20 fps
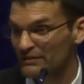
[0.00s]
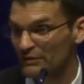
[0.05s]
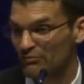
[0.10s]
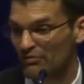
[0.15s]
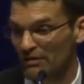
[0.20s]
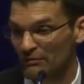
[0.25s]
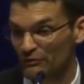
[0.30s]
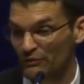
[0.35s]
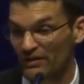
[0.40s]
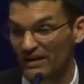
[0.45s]
There are
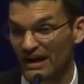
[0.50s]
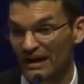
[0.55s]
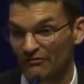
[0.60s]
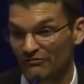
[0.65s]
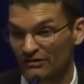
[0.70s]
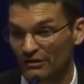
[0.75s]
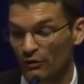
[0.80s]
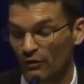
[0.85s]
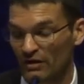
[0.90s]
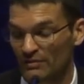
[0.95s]
problems with
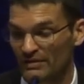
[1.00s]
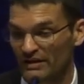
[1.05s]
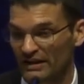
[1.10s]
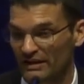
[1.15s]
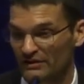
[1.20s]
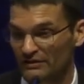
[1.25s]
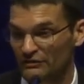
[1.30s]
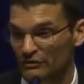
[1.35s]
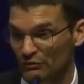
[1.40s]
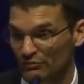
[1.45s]
every quantum
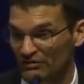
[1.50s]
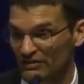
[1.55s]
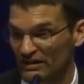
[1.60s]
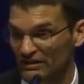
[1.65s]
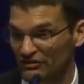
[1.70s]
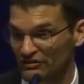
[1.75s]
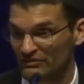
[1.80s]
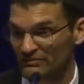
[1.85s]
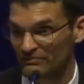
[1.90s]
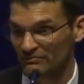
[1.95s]
mechanical
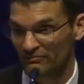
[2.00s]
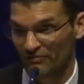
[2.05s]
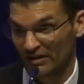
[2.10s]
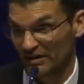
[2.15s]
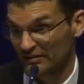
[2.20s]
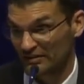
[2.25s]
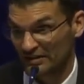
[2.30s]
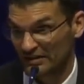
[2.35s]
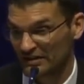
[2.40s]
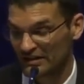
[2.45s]
interpretation,
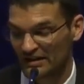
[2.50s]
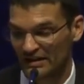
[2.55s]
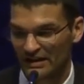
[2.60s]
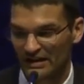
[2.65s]
frankly.